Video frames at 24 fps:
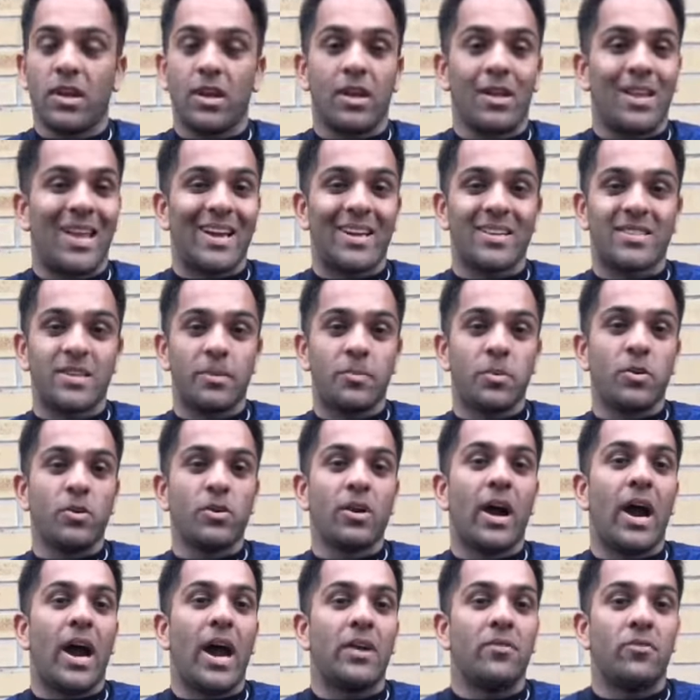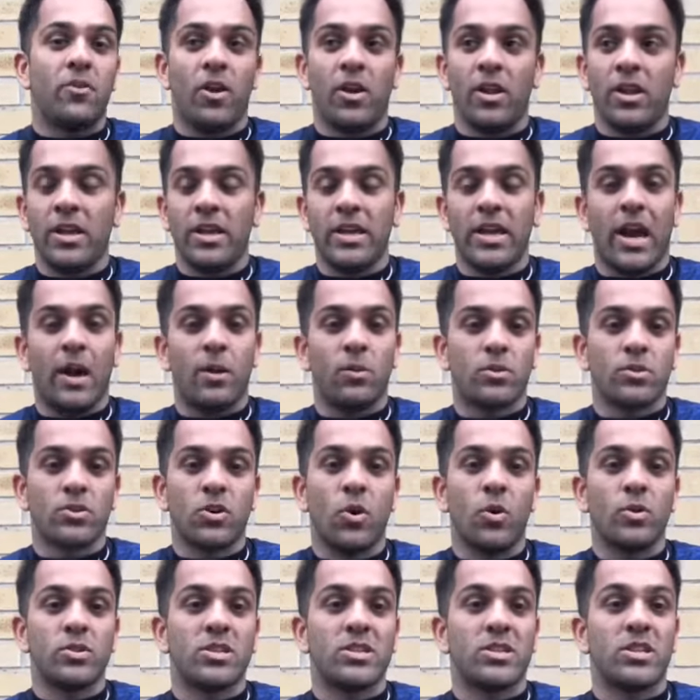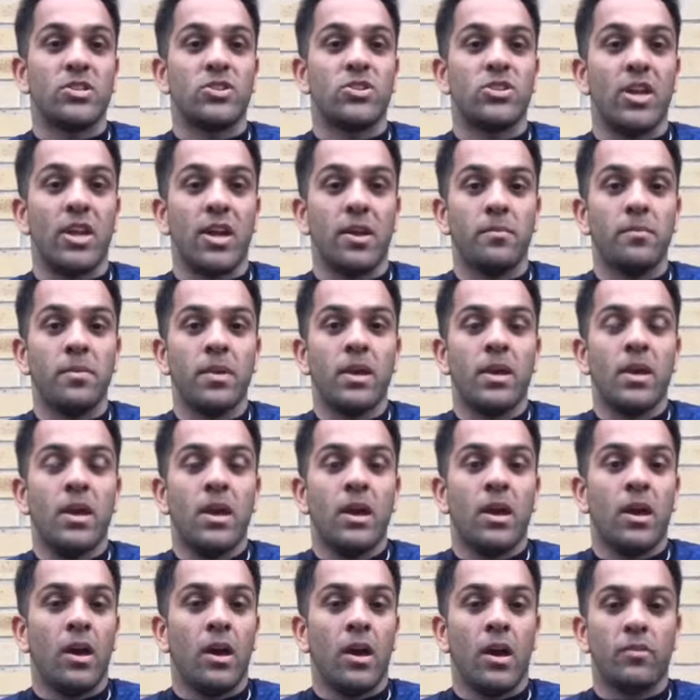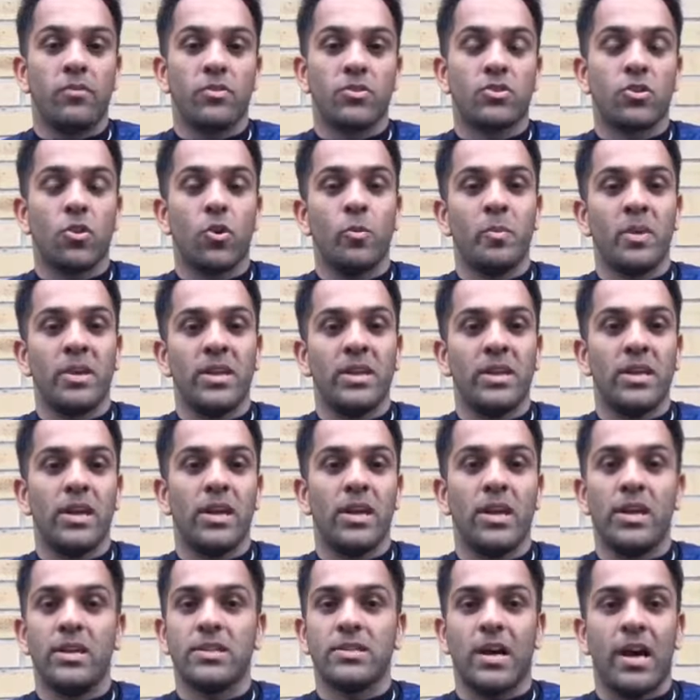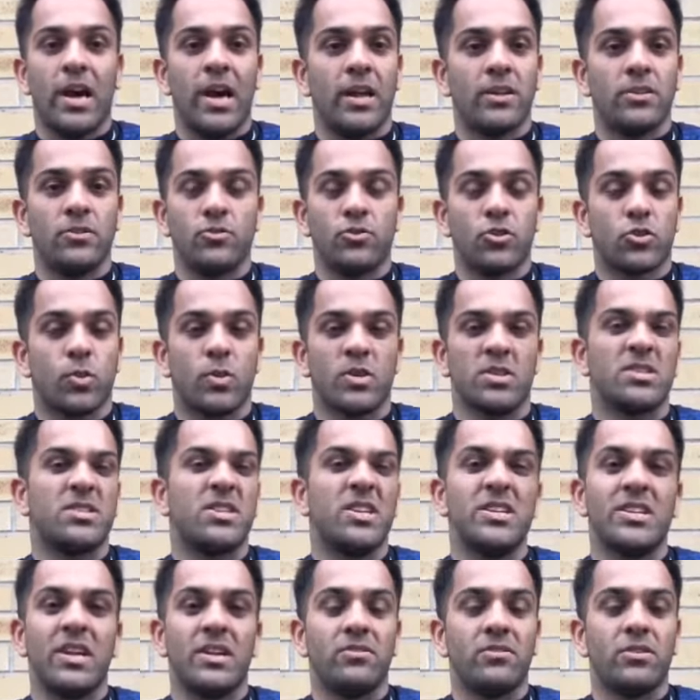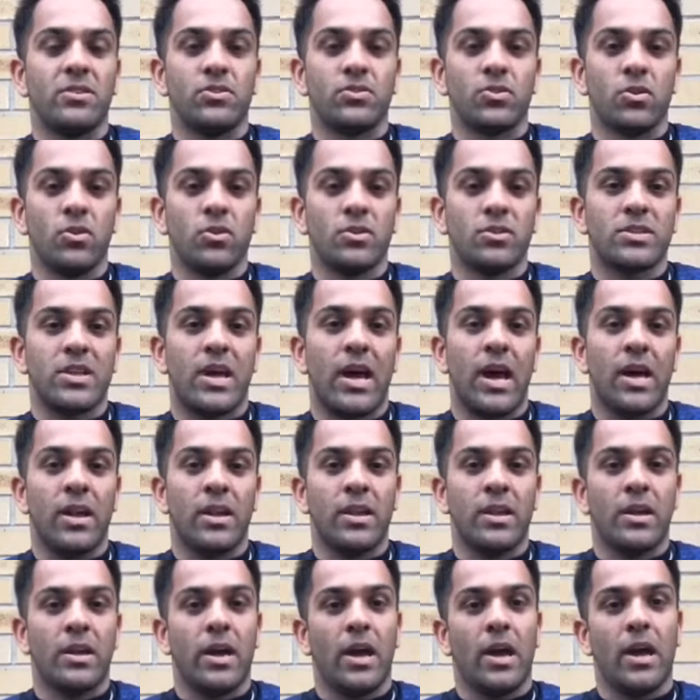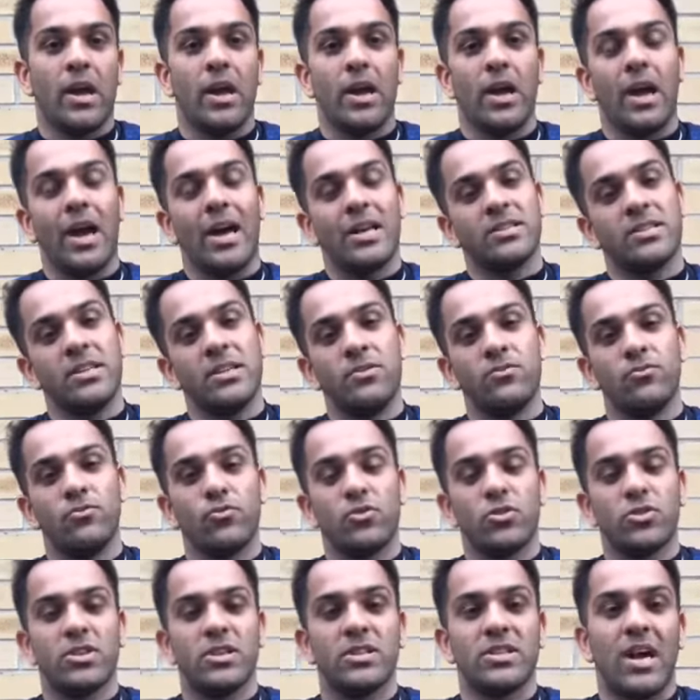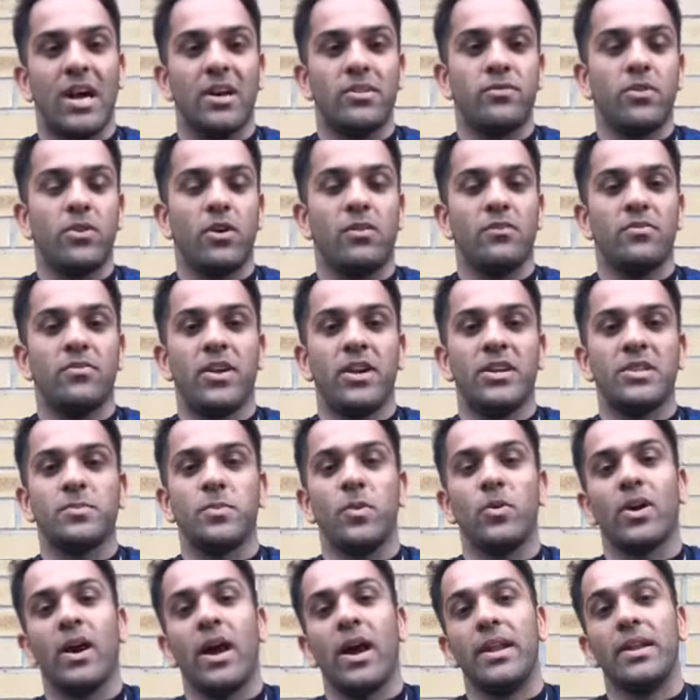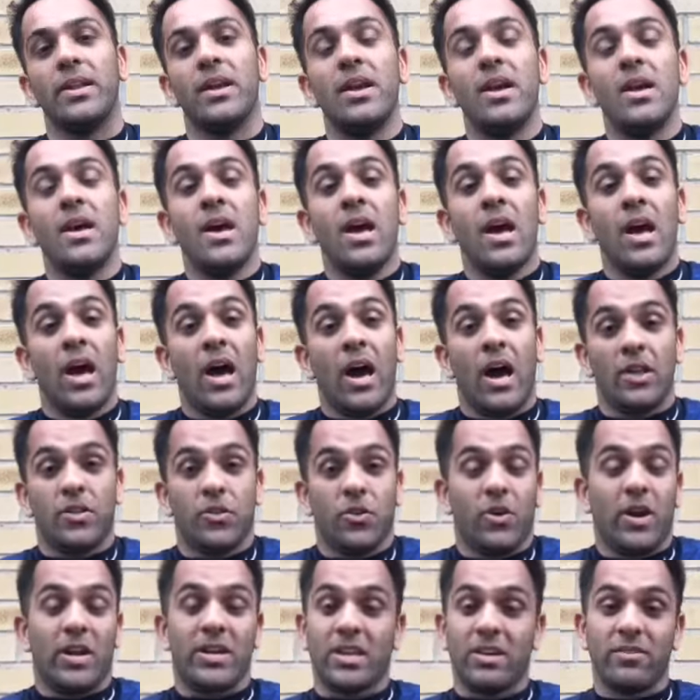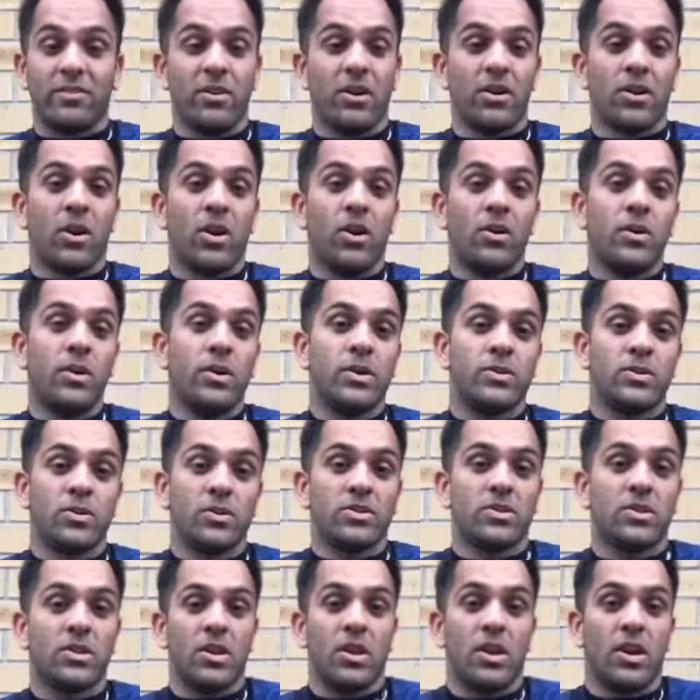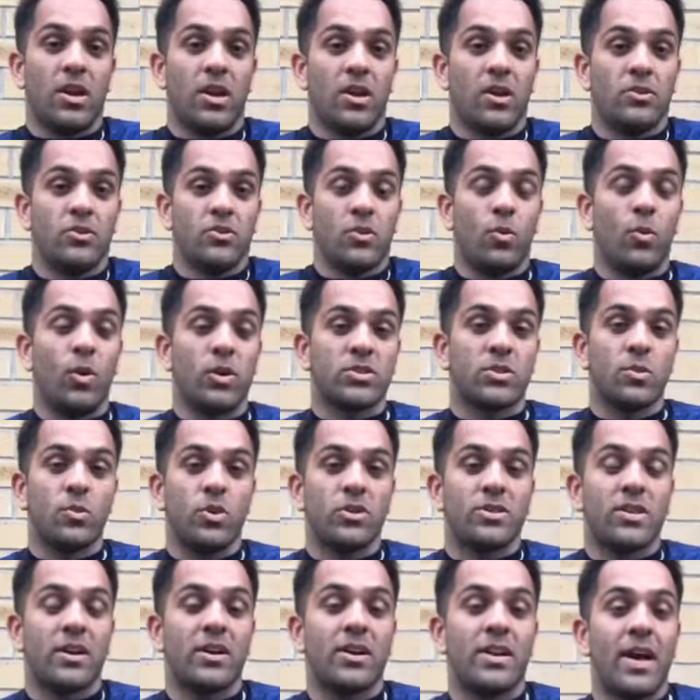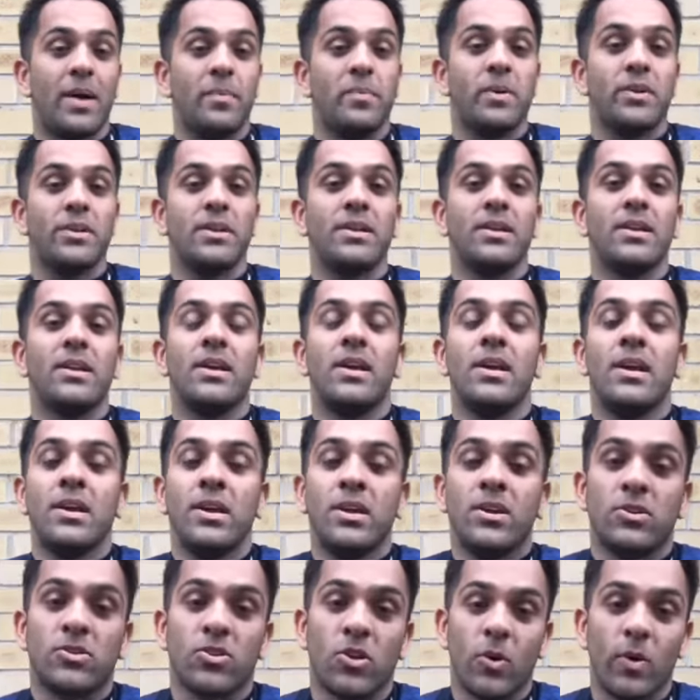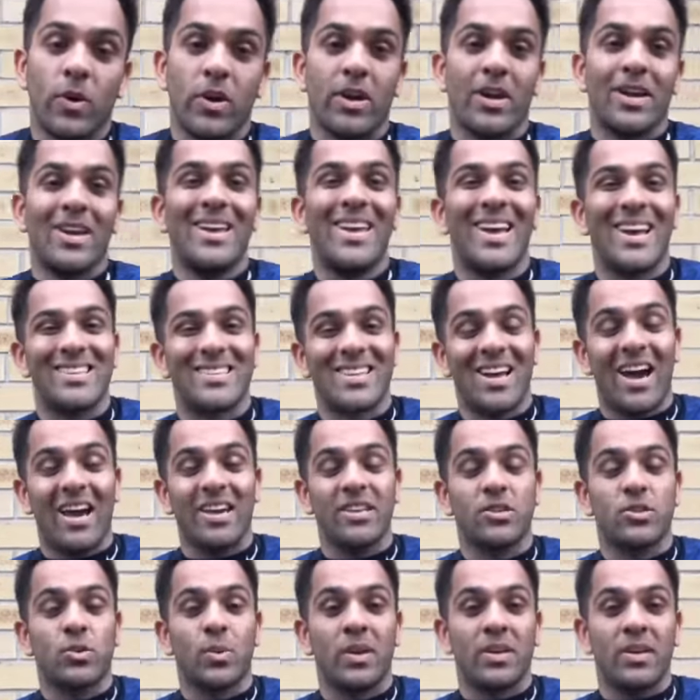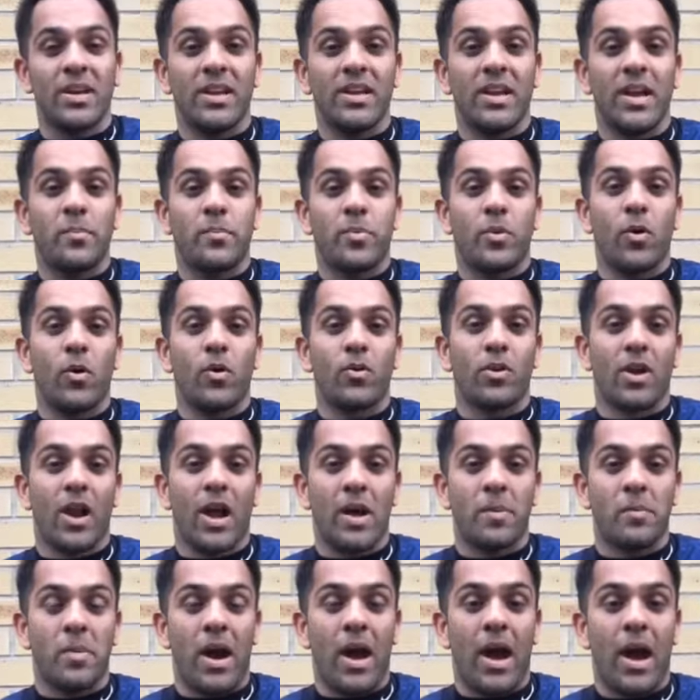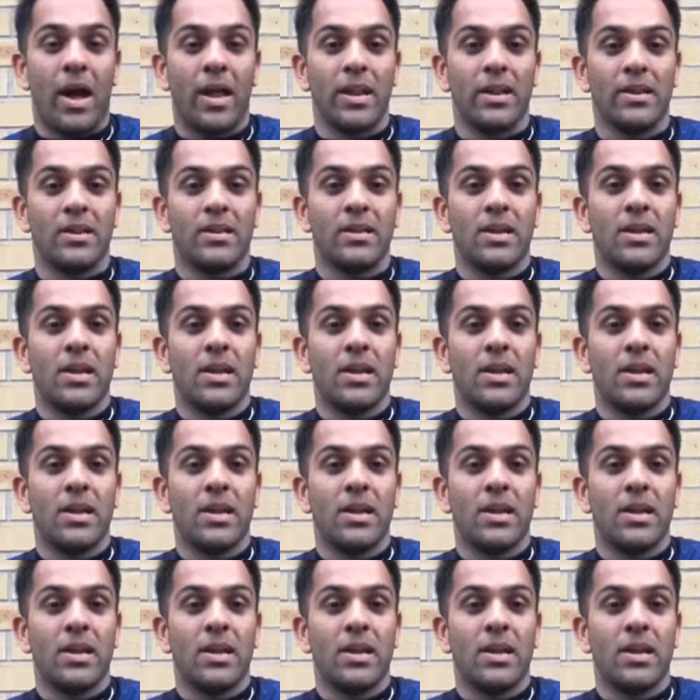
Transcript: Like a typical guy really, I was going to the gym for so many years and just wasn't seeing any results, and I seen Russ's advert on Facebook and I thought I'd give it a go, just you know, what's the worst that can happen. So I started a 28 day program, and